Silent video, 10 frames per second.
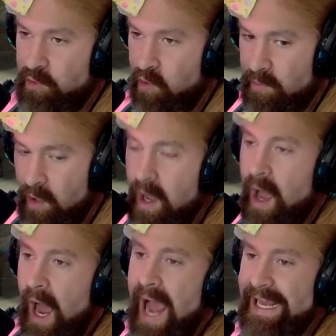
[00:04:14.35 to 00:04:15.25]
normal.
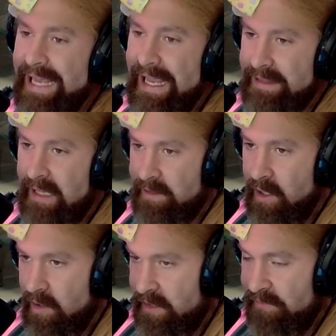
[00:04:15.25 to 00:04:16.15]
I get that
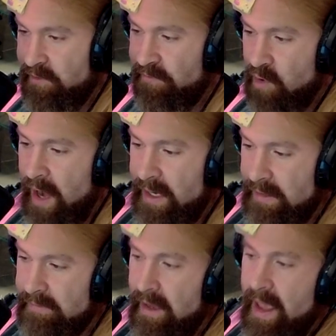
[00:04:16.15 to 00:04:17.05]
there are different
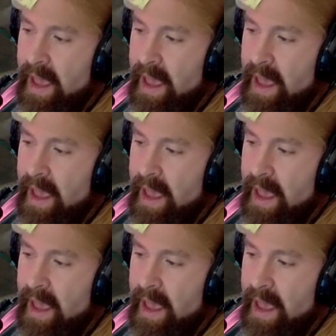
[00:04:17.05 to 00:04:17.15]
varieties.